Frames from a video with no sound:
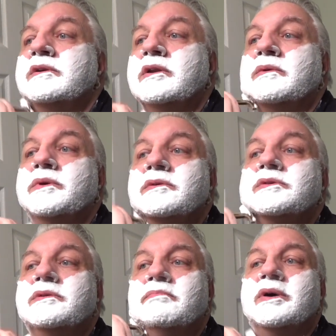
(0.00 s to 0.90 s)
You know, we
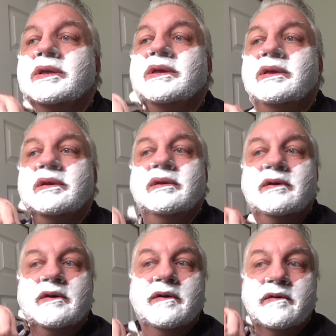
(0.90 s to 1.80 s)
used the money
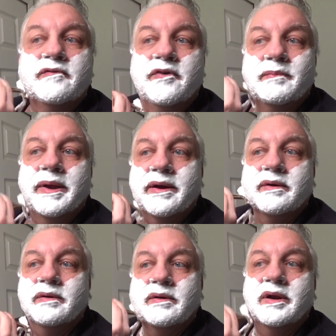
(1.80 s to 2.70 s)
from
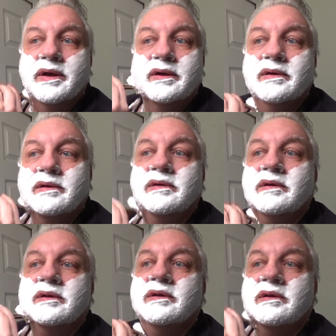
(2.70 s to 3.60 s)
our
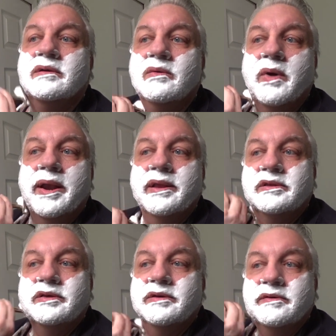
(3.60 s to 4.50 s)
wedding
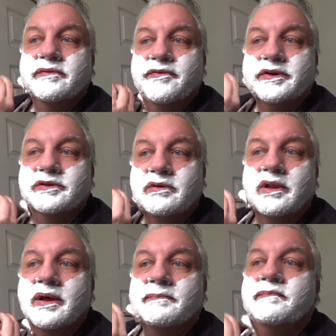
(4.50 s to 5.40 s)
to fix it
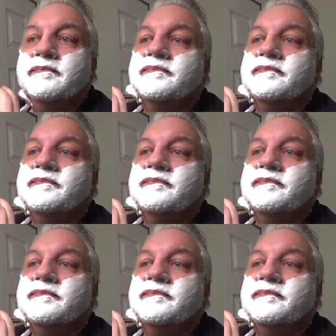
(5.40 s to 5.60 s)
all up.